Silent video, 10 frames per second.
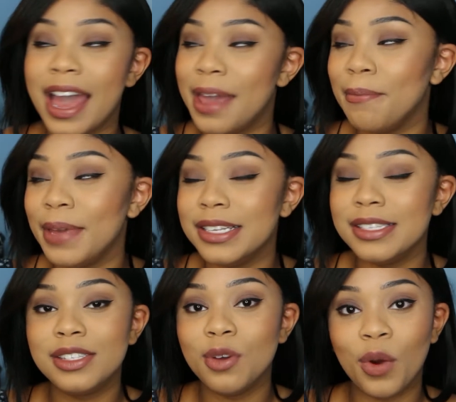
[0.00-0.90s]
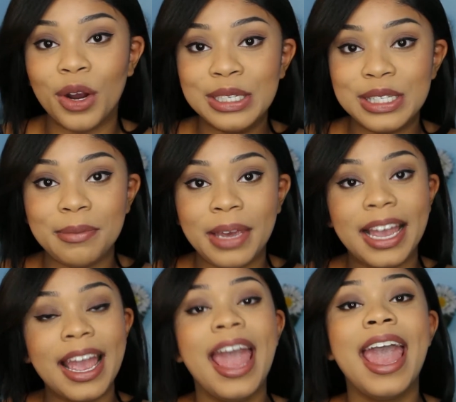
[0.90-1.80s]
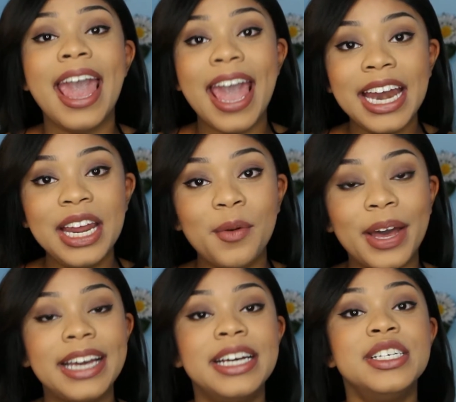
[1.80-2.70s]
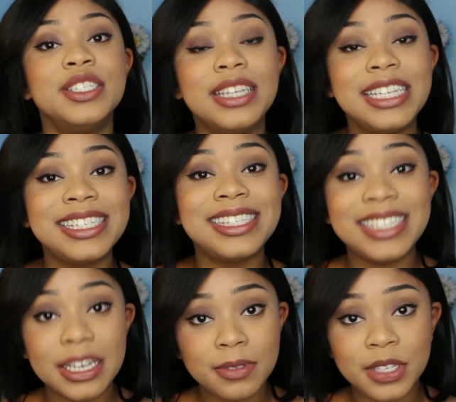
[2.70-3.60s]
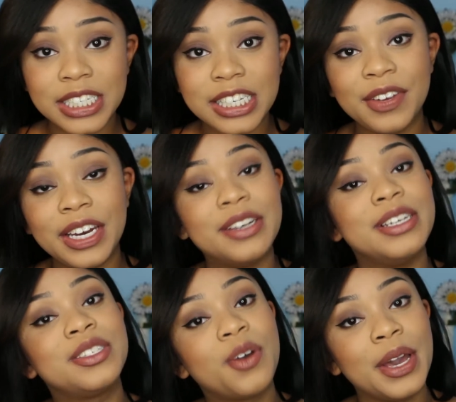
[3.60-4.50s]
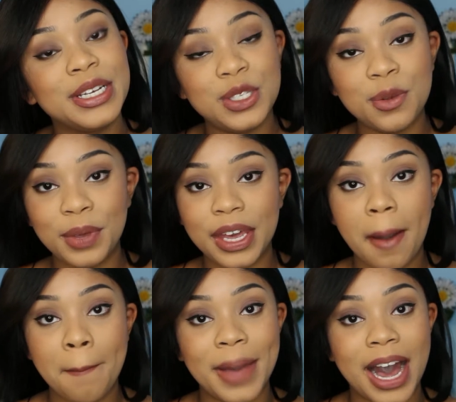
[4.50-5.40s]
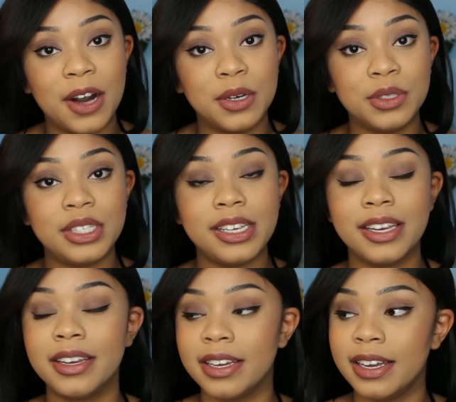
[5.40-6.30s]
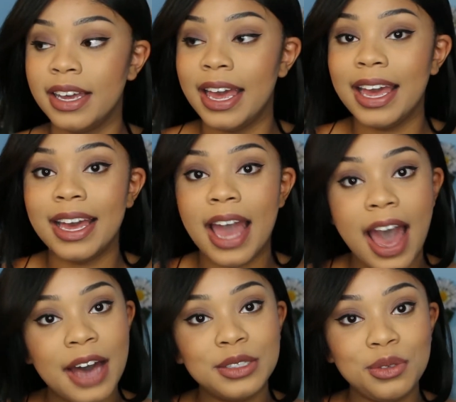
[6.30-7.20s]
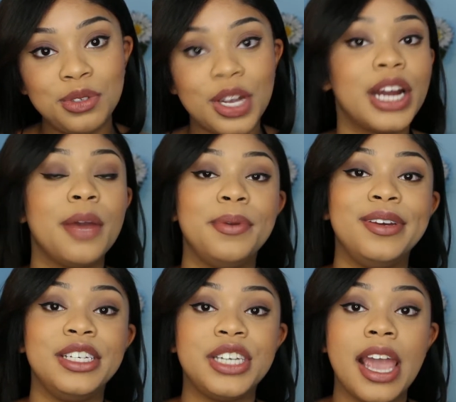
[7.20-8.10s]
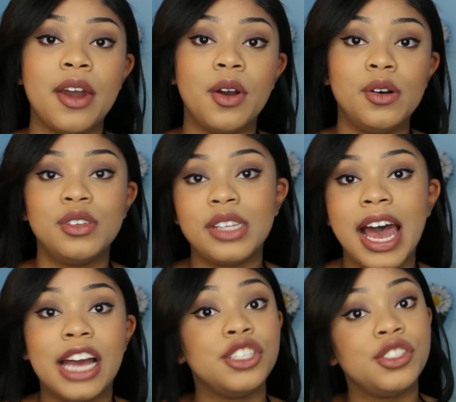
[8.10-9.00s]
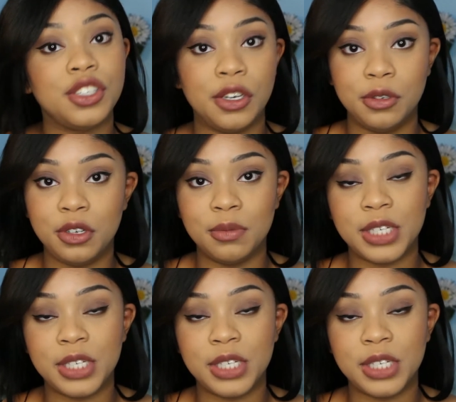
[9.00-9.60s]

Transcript: It means the world to me. Anyway, so this Tips Thursday video is going to be about how to start a beauty channel slash YouTube